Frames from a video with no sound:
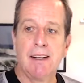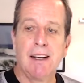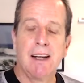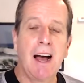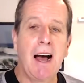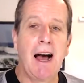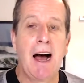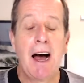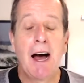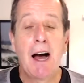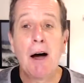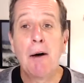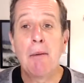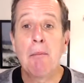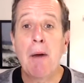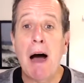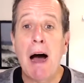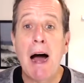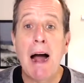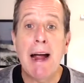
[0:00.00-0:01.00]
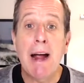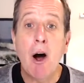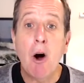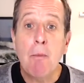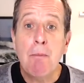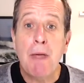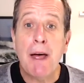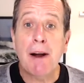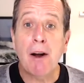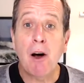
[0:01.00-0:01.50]
Um, I hope
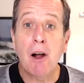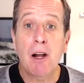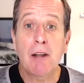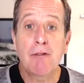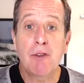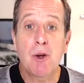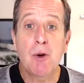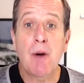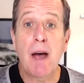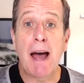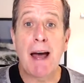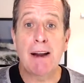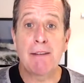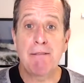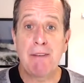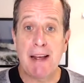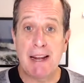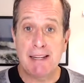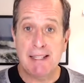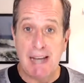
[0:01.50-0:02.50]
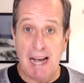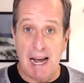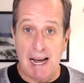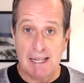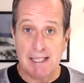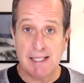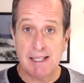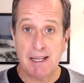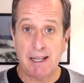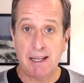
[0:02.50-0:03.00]
that all of you had a
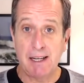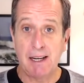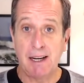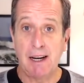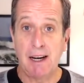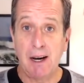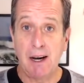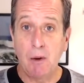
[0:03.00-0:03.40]
fantastic uh,